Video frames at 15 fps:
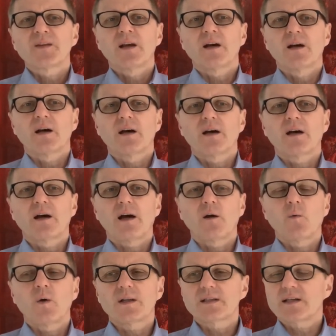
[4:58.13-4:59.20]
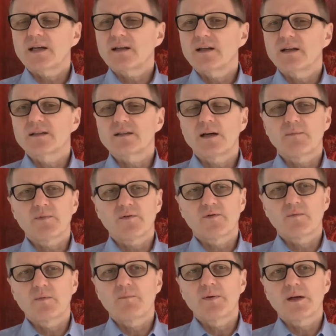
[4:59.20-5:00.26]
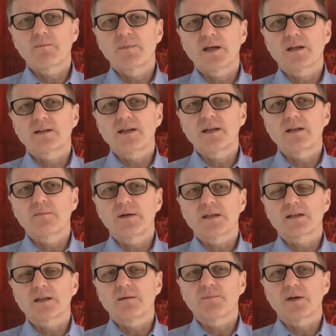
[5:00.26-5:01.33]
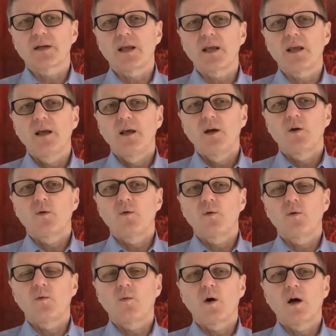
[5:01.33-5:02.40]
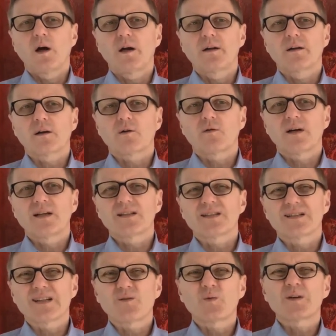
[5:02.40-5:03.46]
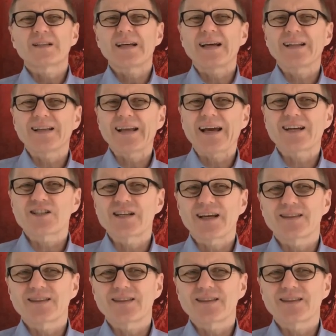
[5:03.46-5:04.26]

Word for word: Uh, I once had an example from a big, big database company who were in a crisis that was at, actually